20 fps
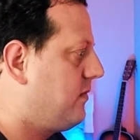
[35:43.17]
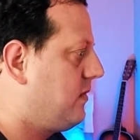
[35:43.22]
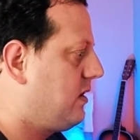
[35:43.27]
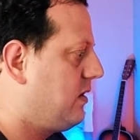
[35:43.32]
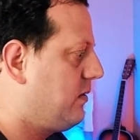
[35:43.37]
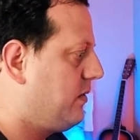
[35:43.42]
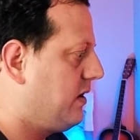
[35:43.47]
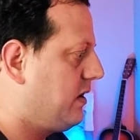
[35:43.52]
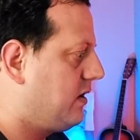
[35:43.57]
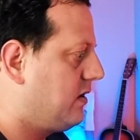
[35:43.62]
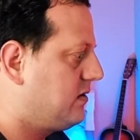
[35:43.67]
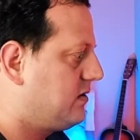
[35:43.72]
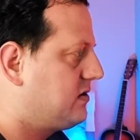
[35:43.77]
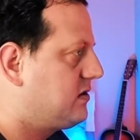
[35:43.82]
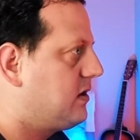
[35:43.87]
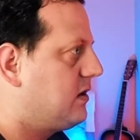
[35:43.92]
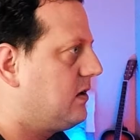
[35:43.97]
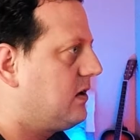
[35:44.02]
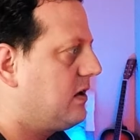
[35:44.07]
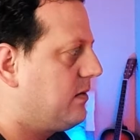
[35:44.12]
Here we are.
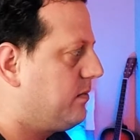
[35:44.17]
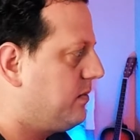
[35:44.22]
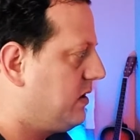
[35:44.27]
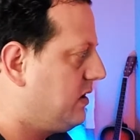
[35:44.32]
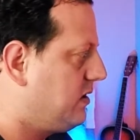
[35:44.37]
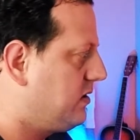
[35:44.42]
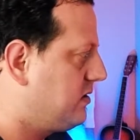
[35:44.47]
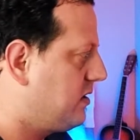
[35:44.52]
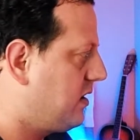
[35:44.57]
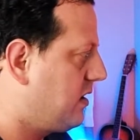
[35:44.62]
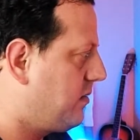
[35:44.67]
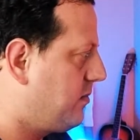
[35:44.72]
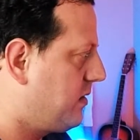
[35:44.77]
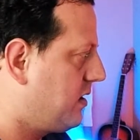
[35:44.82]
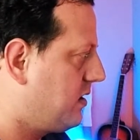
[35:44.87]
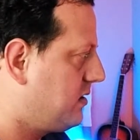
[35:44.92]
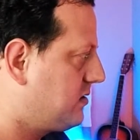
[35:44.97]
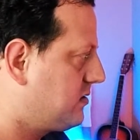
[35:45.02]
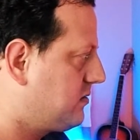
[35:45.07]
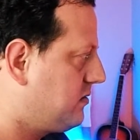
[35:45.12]
So let me share
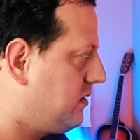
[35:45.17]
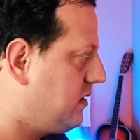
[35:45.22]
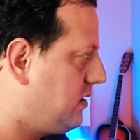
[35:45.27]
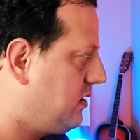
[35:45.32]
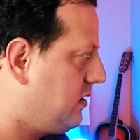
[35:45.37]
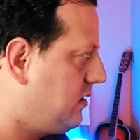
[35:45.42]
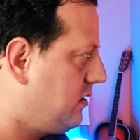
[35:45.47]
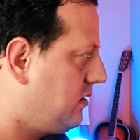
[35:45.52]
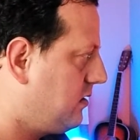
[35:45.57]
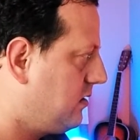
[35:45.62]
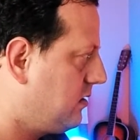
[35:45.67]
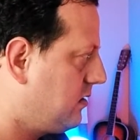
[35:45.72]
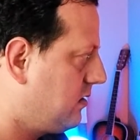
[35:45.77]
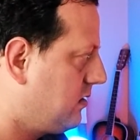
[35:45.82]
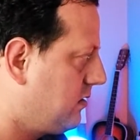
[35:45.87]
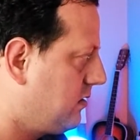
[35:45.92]
my screen.